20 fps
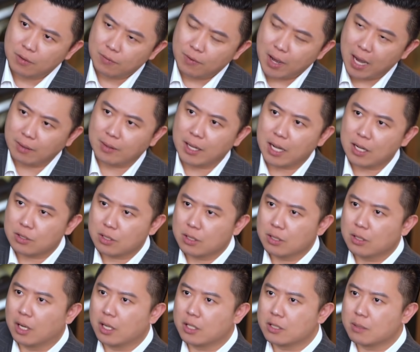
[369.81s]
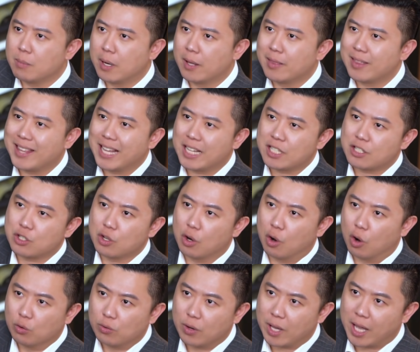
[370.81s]
$5,000 a month, that's
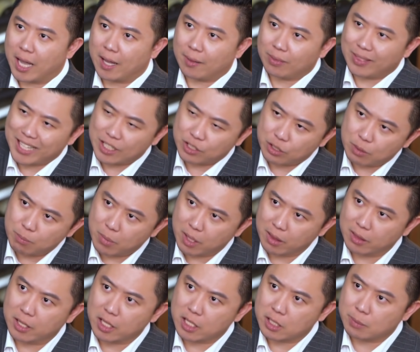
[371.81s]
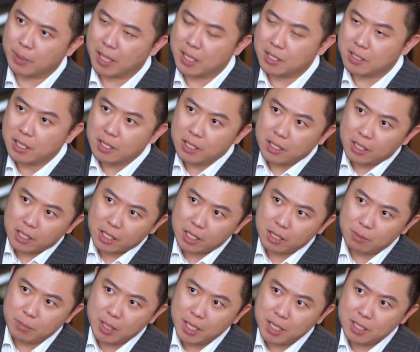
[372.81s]
your overhead, that's your monthly expense.
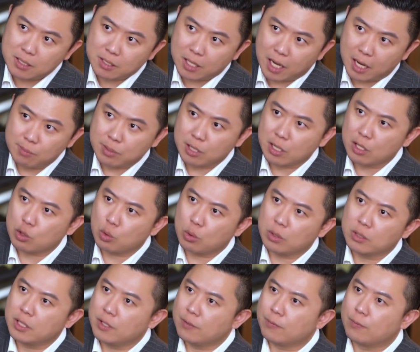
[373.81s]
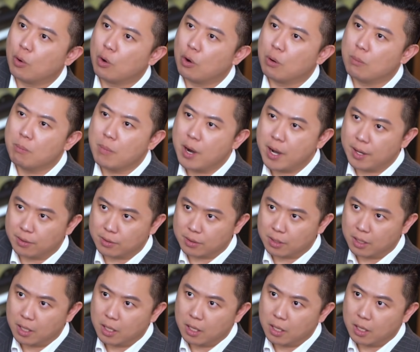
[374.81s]
It means times 24 months.